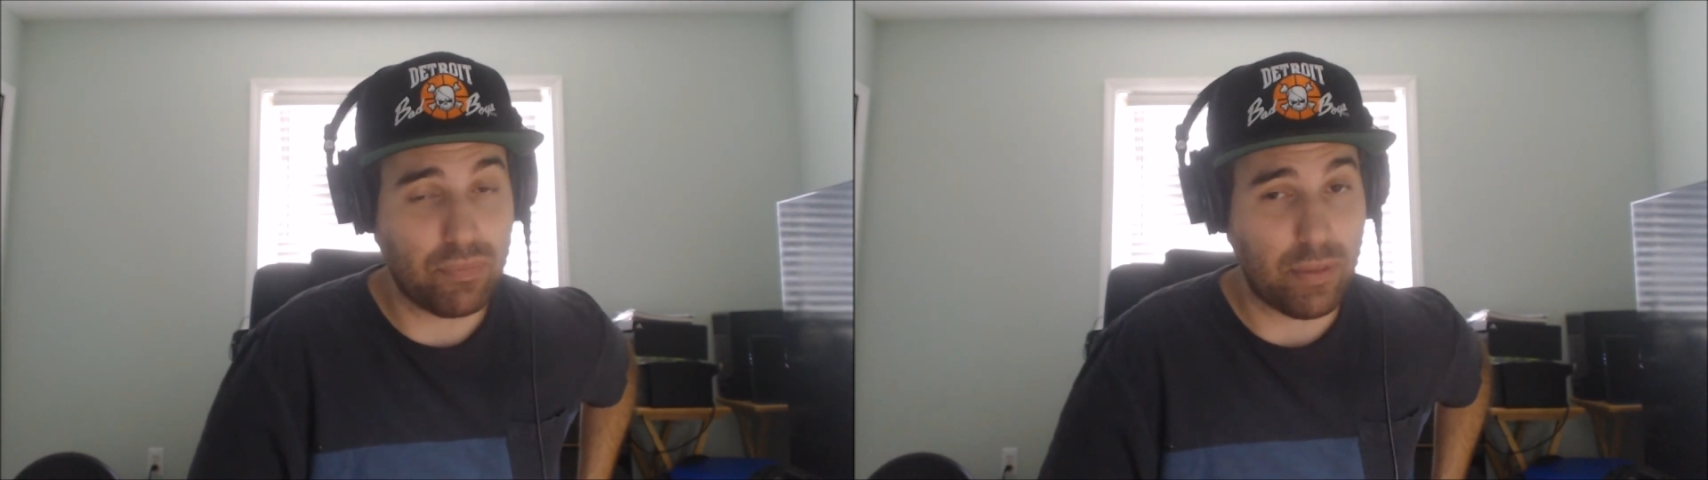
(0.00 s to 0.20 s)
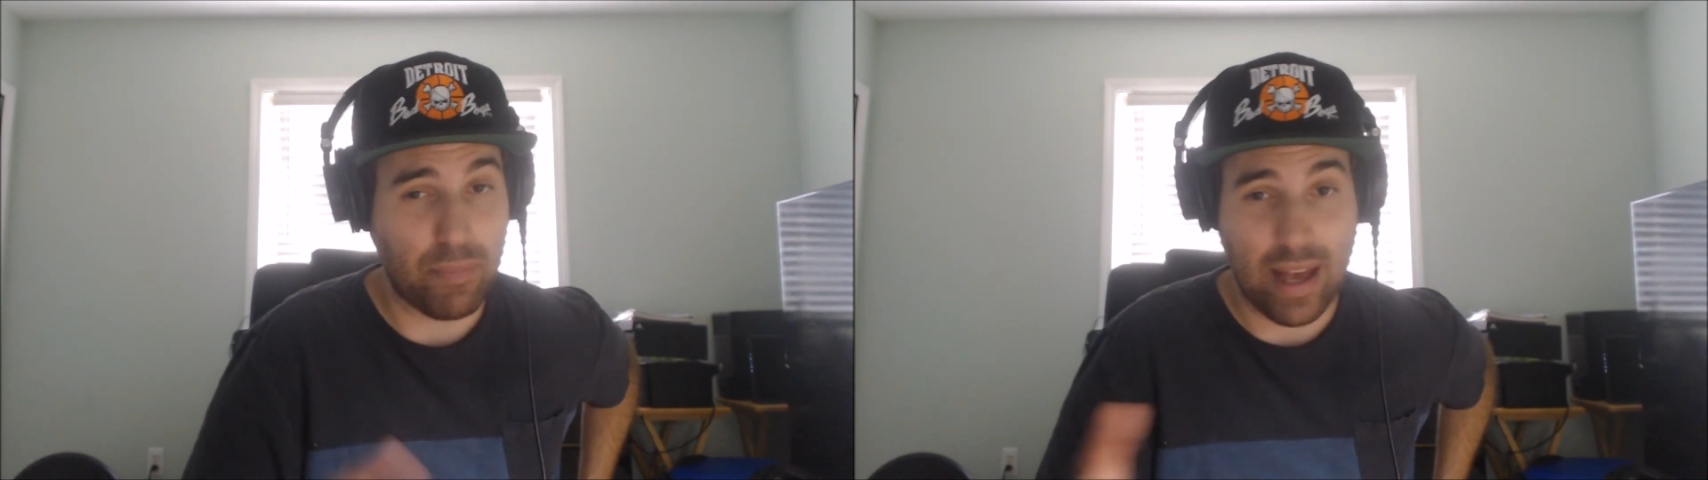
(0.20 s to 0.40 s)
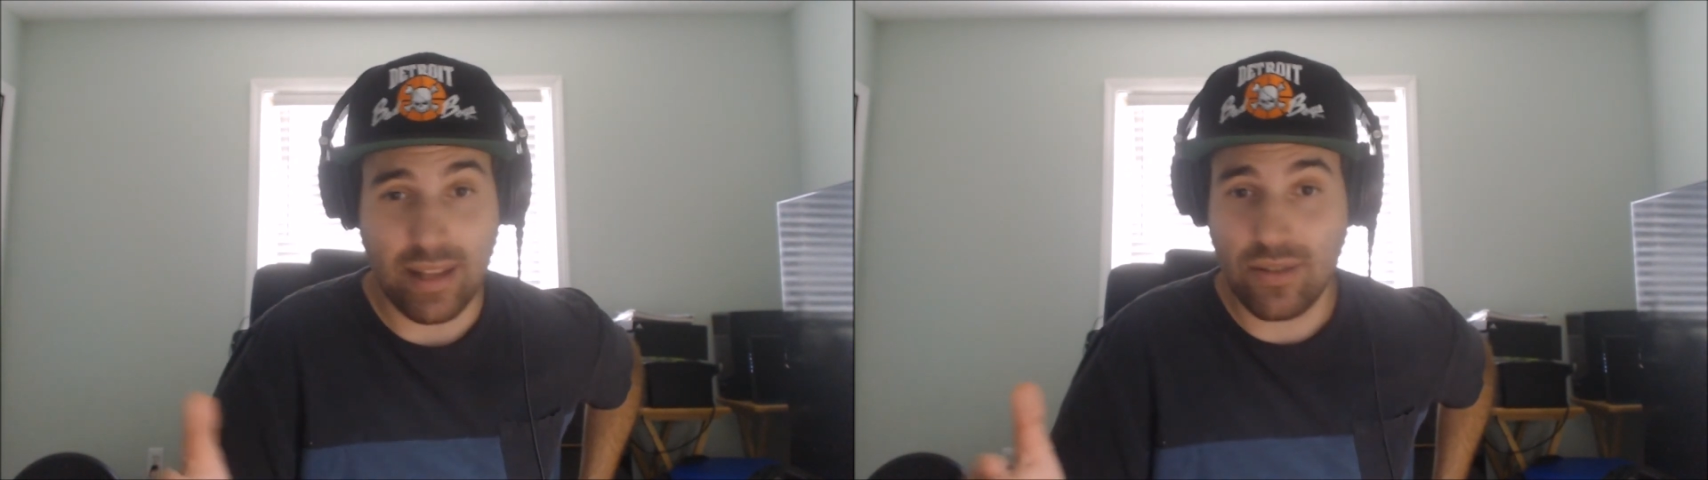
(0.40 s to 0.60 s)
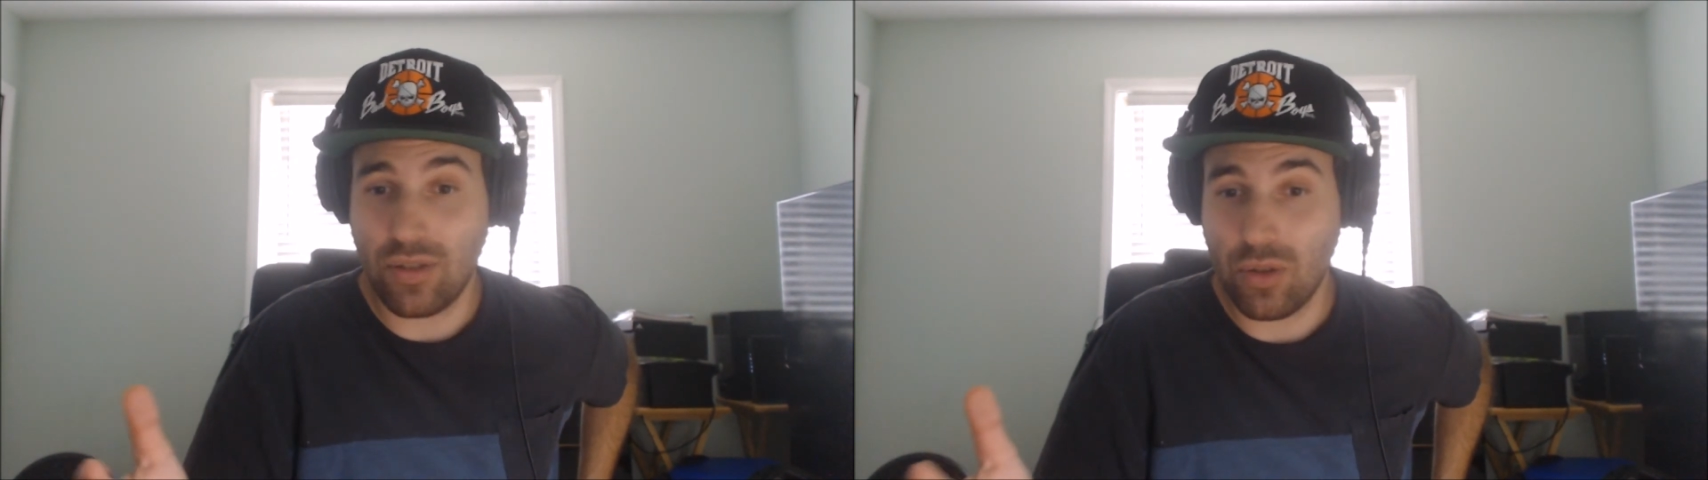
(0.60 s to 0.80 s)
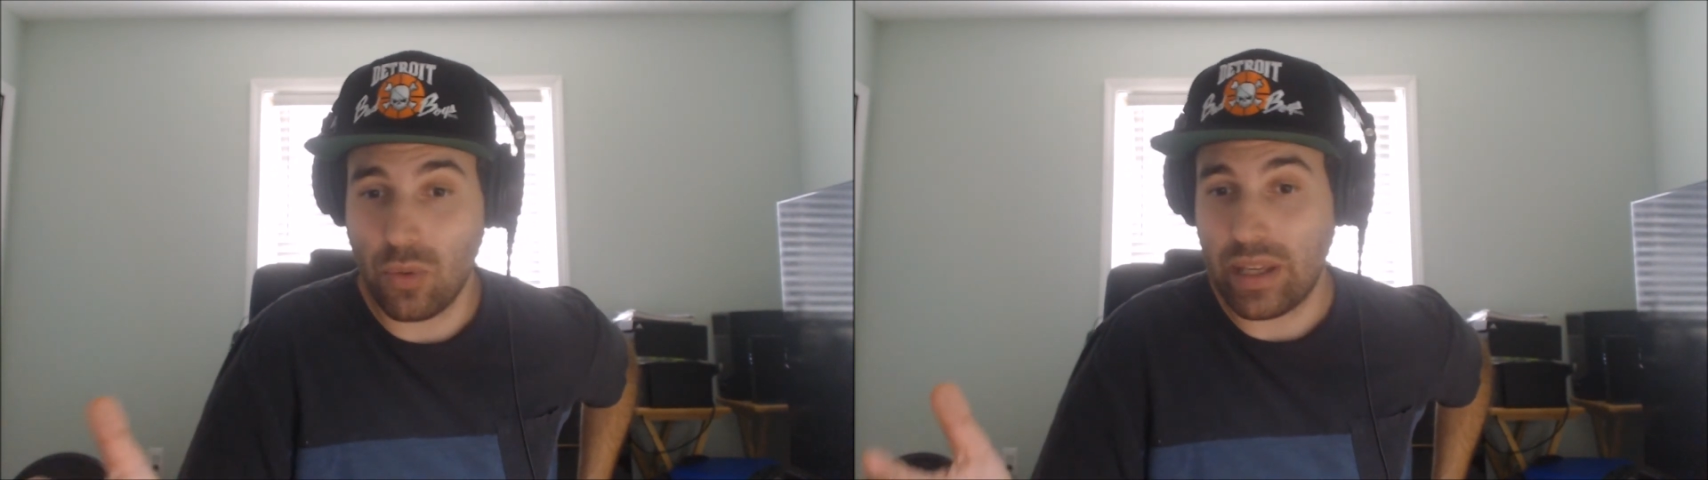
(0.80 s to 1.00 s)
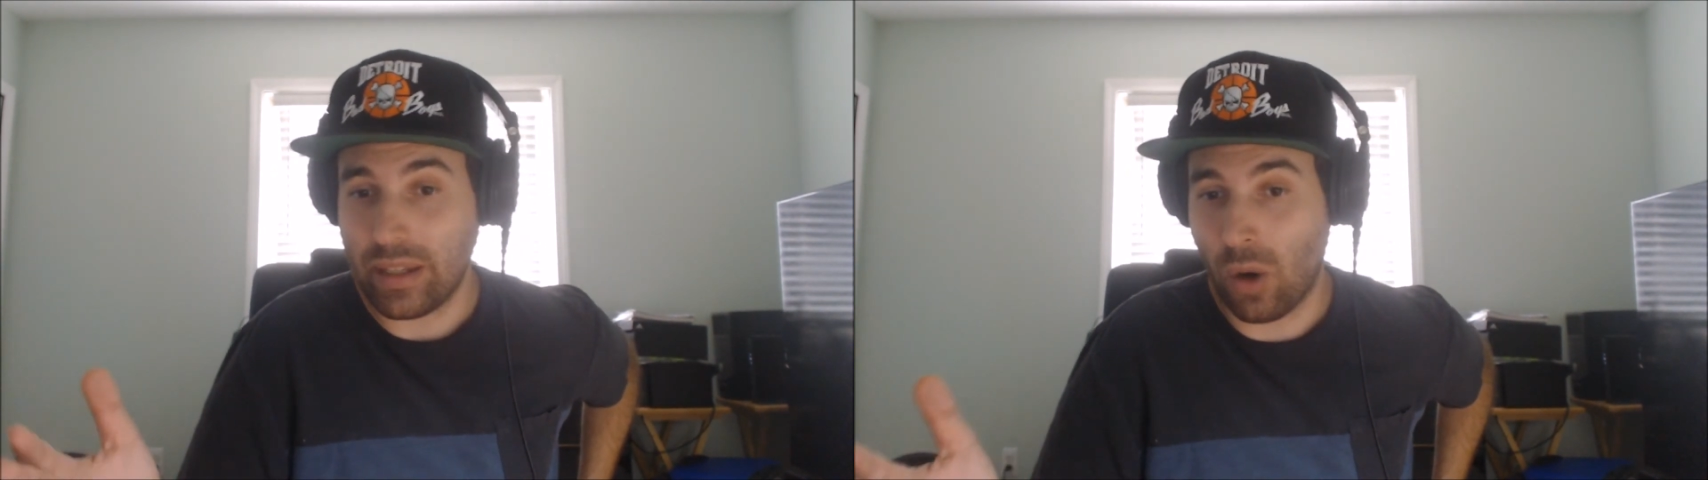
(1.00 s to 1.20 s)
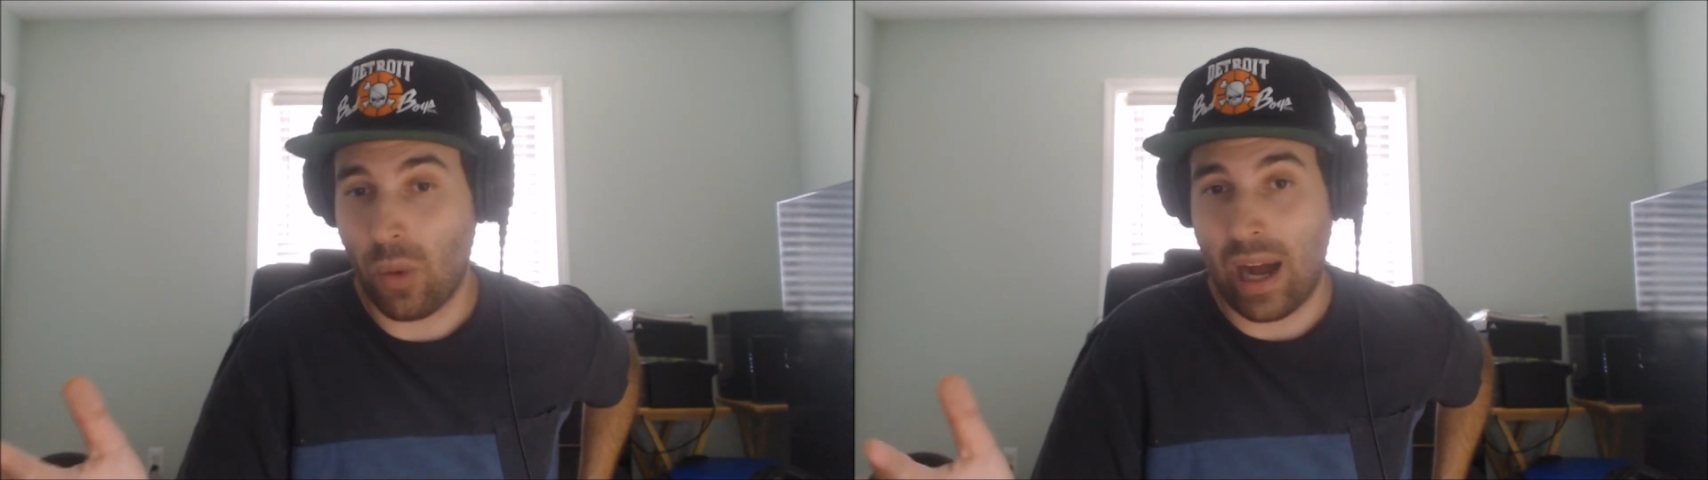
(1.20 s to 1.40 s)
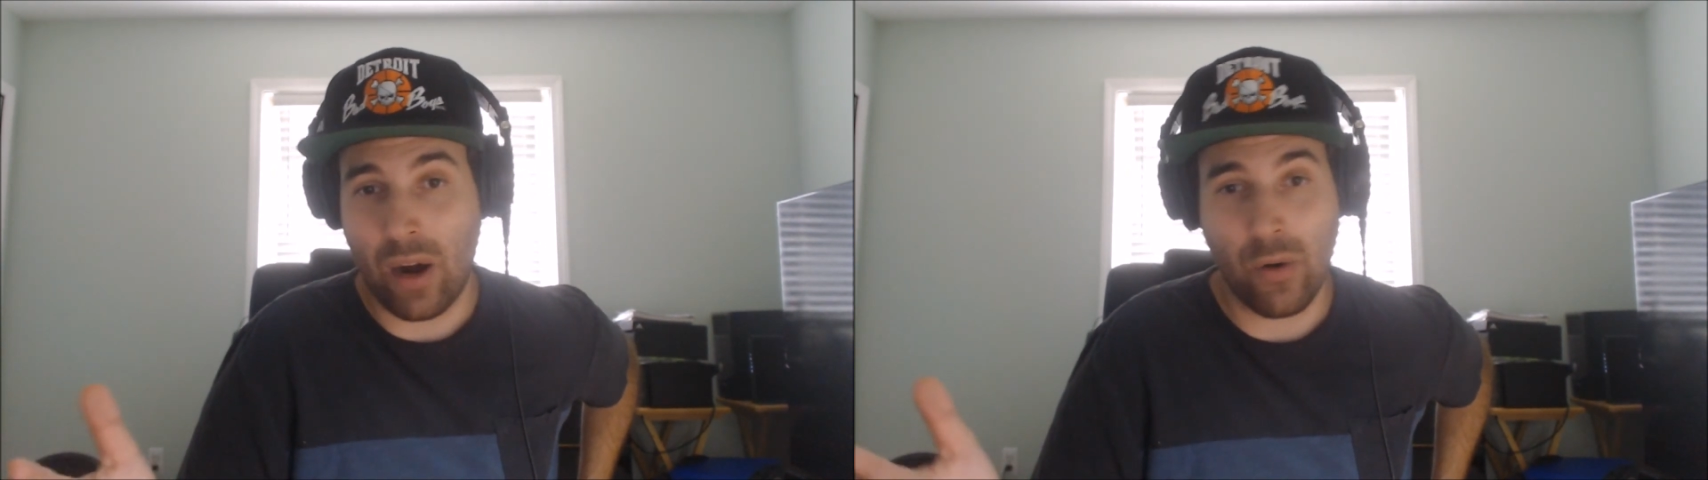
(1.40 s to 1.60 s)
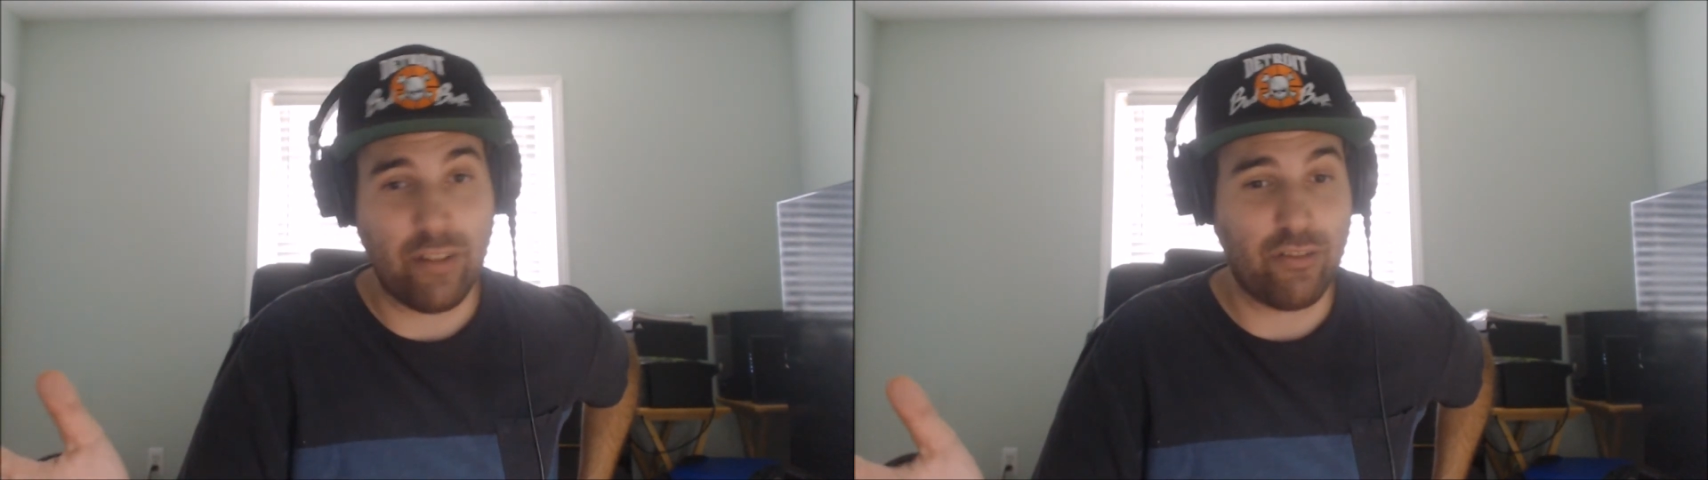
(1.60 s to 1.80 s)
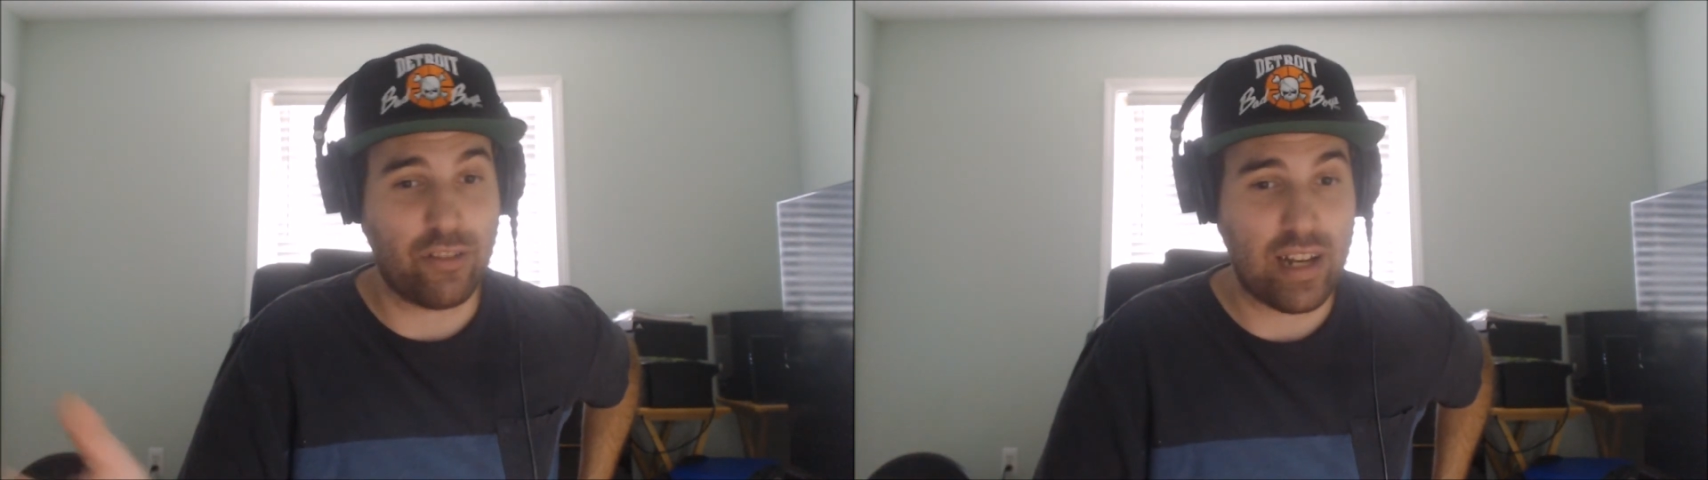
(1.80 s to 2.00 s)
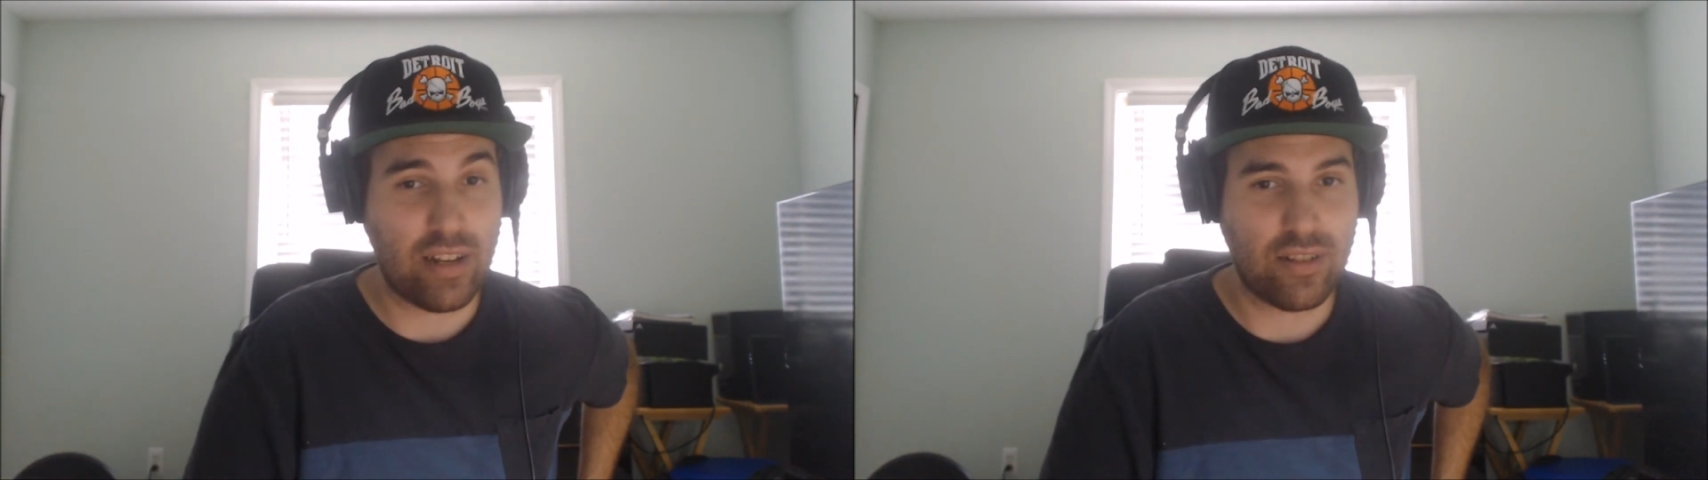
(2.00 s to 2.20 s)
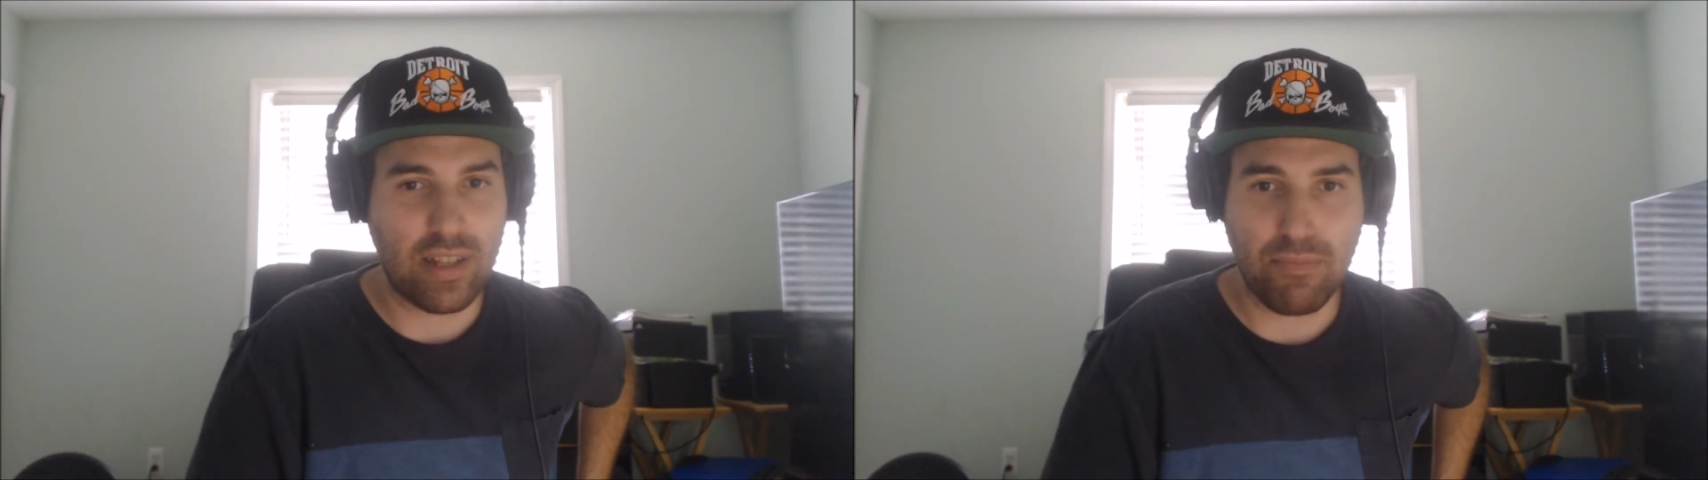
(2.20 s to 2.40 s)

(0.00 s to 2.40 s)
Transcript: Depends who we go out in free agency.